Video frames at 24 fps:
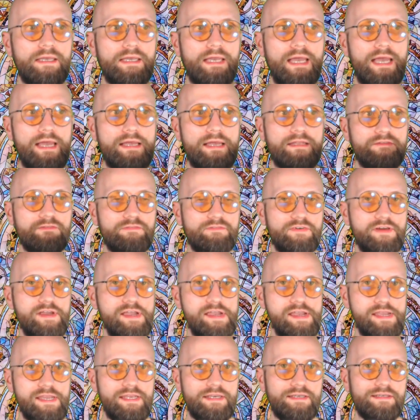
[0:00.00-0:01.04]
the
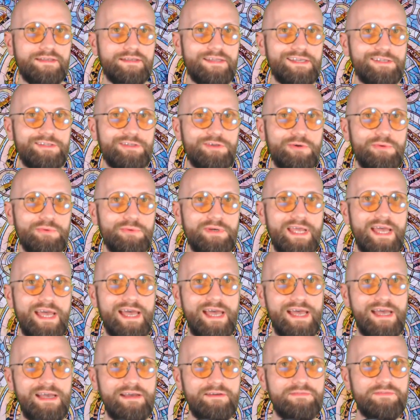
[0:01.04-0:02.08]
Fae, they don't
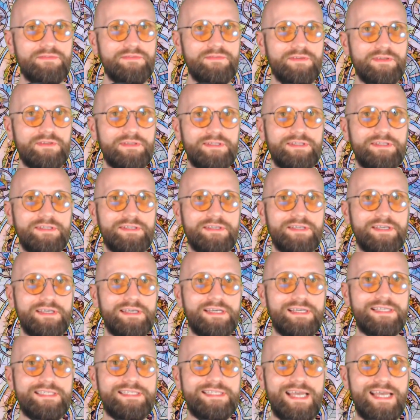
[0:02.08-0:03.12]
have the
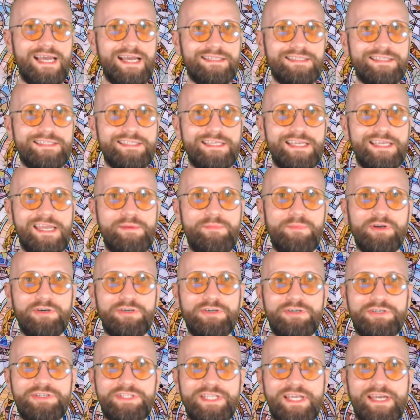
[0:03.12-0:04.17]
exact same
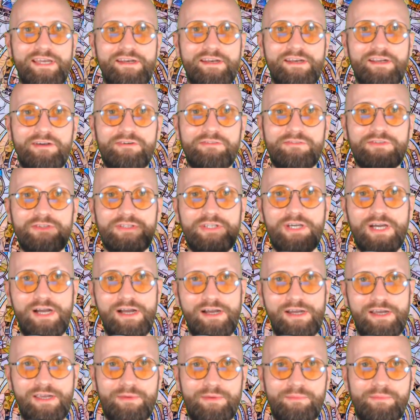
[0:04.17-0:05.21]
understanding of
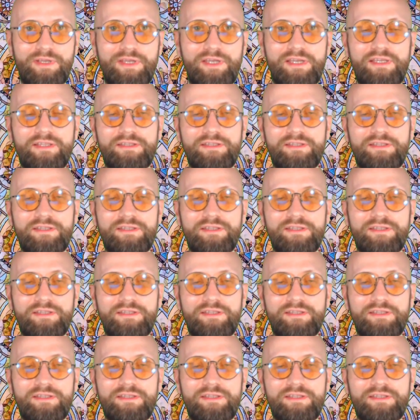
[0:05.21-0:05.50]
time.